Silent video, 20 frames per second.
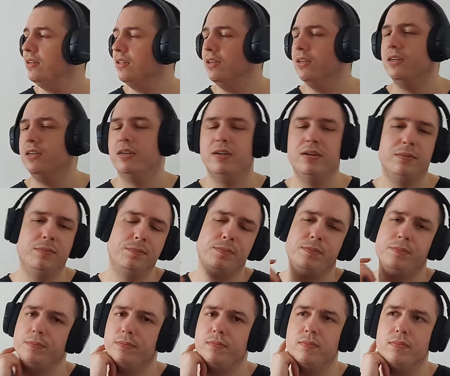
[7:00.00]

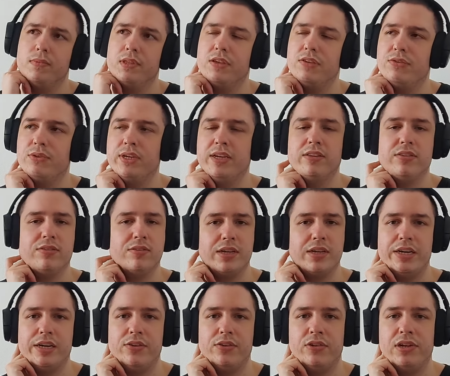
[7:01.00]
Um, so, yeah, it's
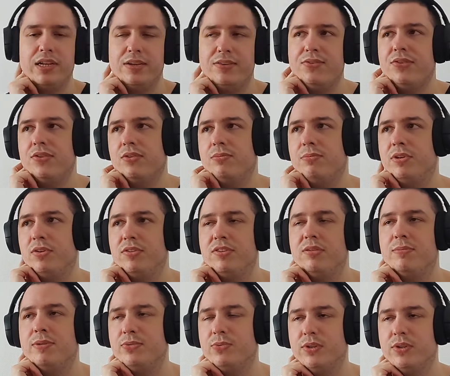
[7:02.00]
either the last or the
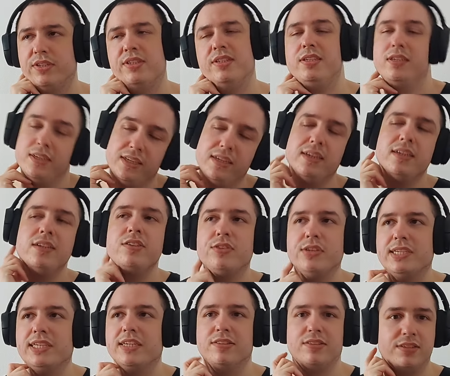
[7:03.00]
penultimate one. So, I
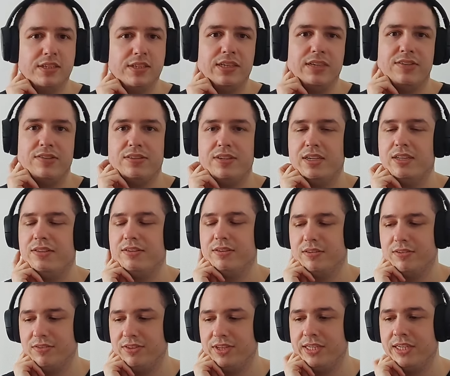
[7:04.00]
guess they're gonna start uh,
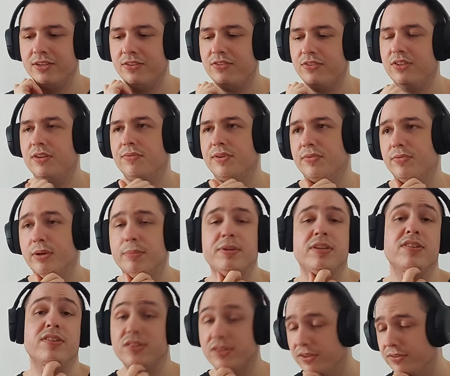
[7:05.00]
stacking stuff and wrapping
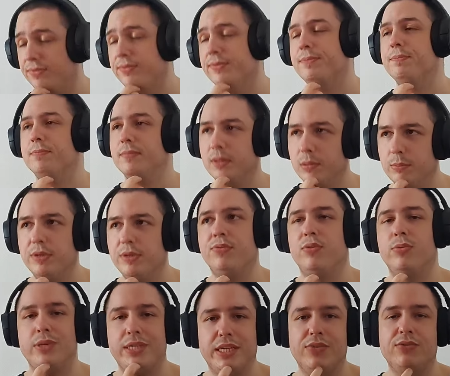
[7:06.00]
stuff before
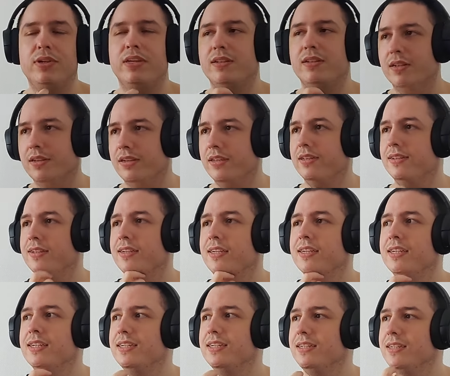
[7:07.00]
we get to Natlan.
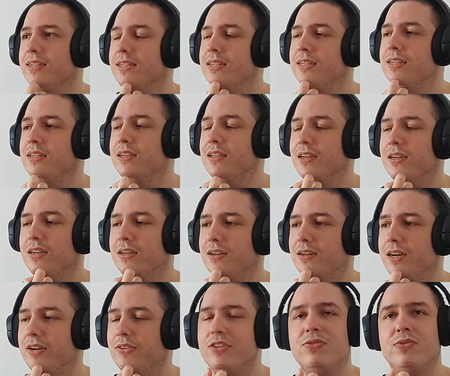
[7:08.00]
Uh, I
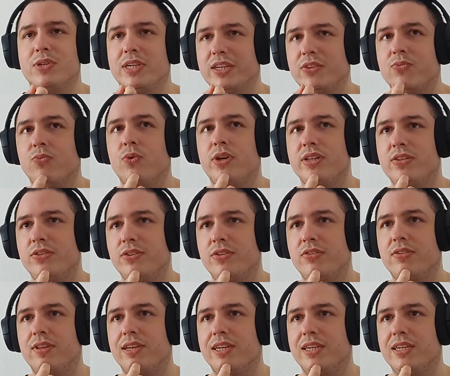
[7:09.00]
always forget when does,
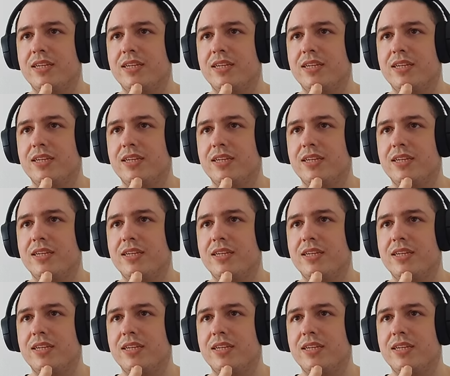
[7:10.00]
like...